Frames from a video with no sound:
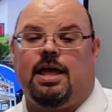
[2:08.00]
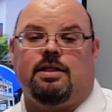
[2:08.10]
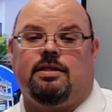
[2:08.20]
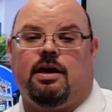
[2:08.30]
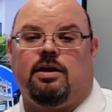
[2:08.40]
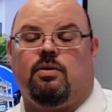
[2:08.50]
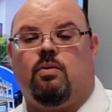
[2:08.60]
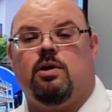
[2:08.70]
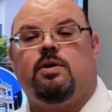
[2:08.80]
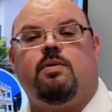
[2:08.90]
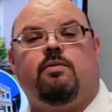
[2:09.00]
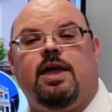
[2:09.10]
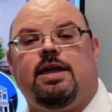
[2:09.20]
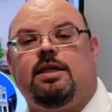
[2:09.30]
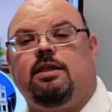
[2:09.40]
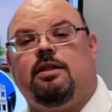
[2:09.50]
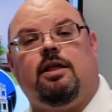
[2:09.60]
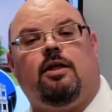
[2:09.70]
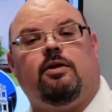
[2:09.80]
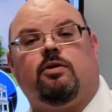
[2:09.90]
I can tell you, working with Reagan and
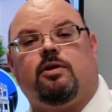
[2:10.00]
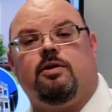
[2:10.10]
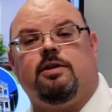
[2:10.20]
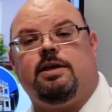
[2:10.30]
the Deldi Ortegon